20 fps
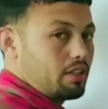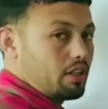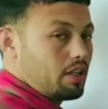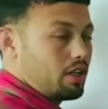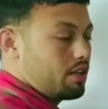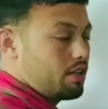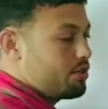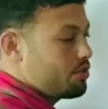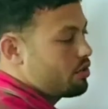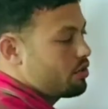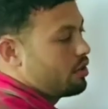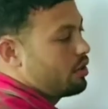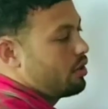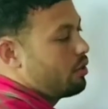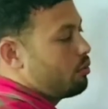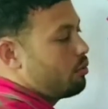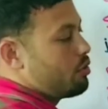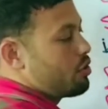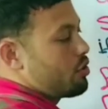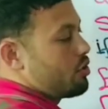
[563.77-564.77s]
clause,
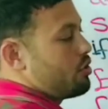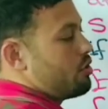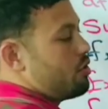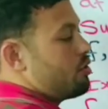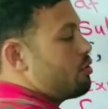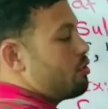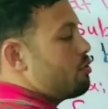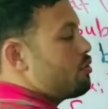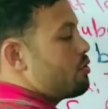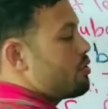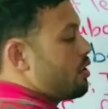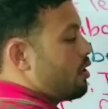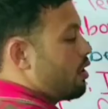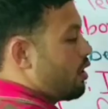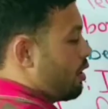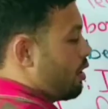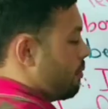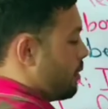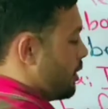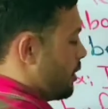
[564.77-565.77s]
we should use
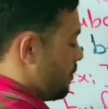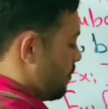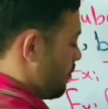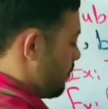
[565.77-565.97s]
comma.